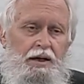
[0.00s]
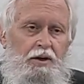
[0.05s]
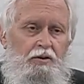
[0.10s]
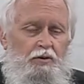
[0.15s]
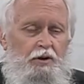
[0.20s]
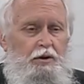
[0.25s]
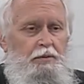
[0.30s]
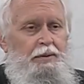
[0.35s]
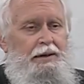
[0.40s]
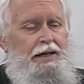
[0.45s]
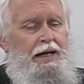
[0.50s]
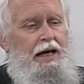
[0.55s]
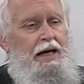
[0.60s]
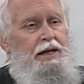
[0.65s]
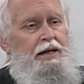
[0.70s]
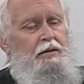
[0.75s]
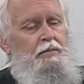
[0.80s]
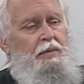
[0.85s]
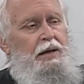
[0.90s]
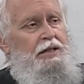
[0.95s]
We
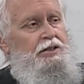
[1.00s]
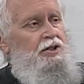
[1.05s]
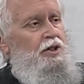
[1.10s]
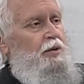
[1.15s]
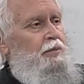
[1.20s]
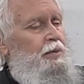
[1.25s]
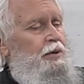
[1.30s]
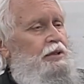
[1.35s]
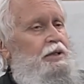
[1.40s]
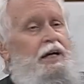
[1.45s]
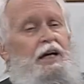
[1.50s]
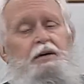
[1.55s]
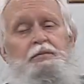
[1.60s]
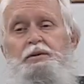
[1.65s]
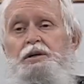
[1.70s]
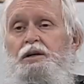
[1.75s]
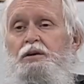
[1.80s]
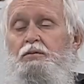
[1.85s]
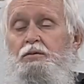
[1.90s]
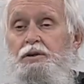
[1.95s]
began in
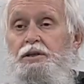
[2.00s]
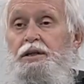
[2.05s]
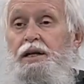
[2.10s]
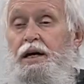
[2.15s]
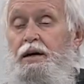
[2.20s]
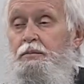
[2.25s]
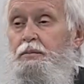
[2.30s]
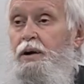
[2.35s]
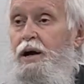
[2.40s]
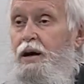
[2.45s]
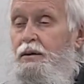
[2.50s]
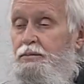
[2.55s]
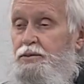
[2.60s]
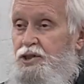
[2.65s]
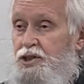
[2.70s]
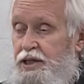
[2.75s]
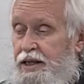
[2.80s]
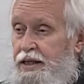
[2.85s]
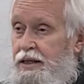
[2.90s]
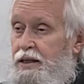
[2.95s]
Mesopotamia with
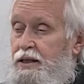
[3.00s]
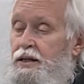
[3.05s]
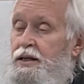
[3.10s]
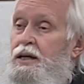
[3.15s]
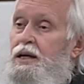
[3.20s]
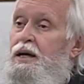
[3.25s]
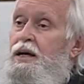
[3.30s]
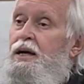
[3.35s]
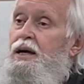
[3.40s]
Namram-Sin,